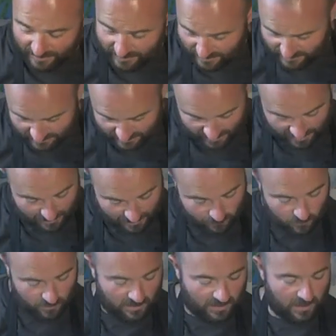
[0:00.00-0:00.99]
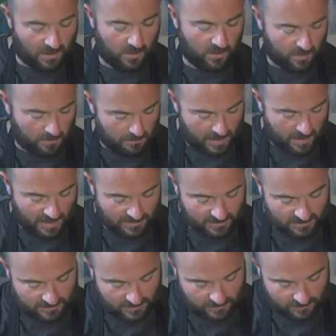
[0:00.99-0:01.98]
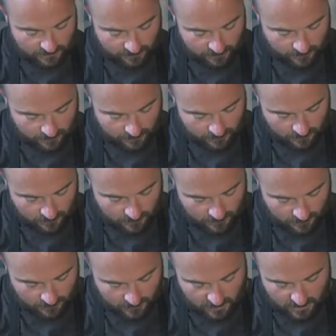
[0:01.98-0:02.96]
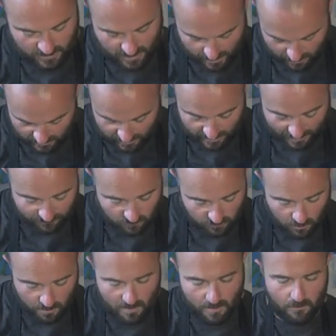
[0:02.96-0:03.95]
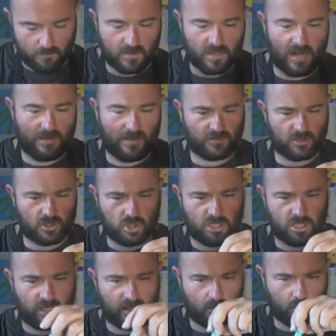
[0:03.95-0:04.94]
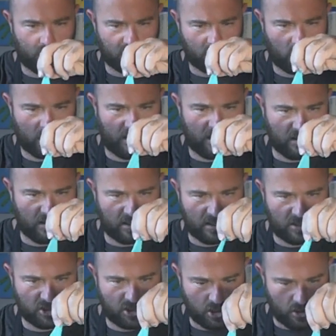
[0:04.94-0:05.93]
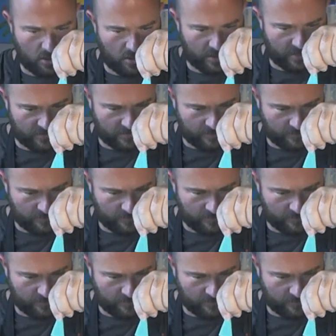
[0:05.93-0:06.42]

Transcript: the same with the other mast. Now you'll have to remember, you have to check which way you're going to turn it